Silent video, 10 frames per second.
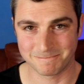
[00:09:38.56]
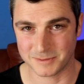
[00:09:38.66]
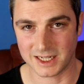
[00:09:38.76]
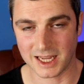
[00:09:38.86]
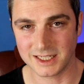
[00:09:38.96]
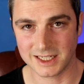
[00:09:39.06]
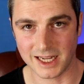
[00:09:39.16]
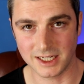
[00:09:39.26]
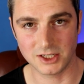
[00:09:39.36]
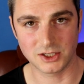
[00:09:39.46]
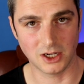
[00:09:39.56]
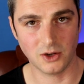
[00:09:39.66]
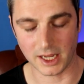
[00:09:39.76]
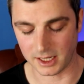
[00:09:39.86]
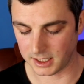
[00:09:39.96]
I can kind of just lung
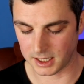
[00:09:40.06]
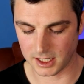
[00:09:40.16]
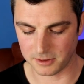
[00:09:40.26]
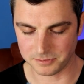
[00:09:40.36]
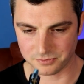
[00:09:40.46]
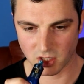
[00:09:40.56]
it. I